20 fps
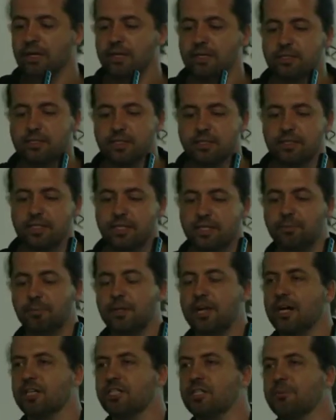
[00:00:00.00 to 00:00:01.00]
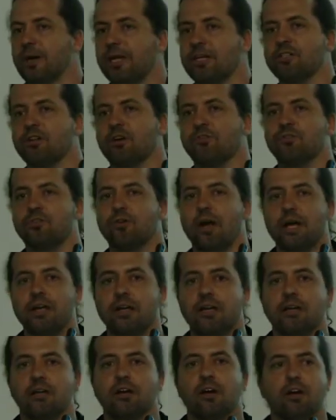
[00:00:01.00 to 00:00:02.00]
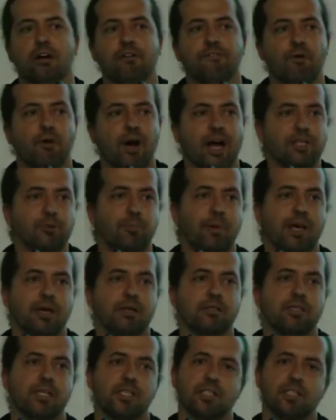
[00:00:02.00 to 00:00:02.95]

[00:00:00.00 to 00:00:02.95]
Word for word: He's the Senior Production Manager of Training for HBS.